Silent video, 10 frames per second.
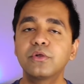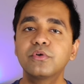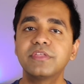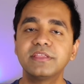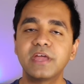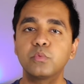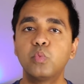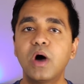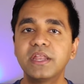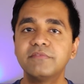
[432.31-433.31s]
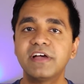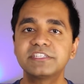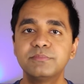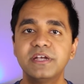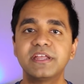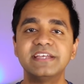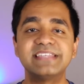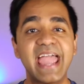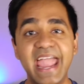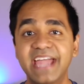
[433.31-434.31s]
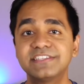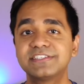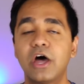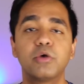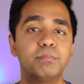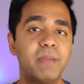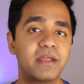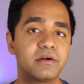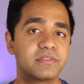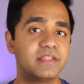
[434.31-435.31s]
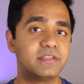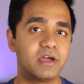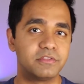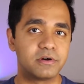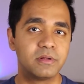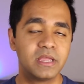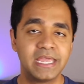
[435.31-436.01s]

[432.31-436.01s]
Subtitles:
don't think that one investment is hands down better than the other.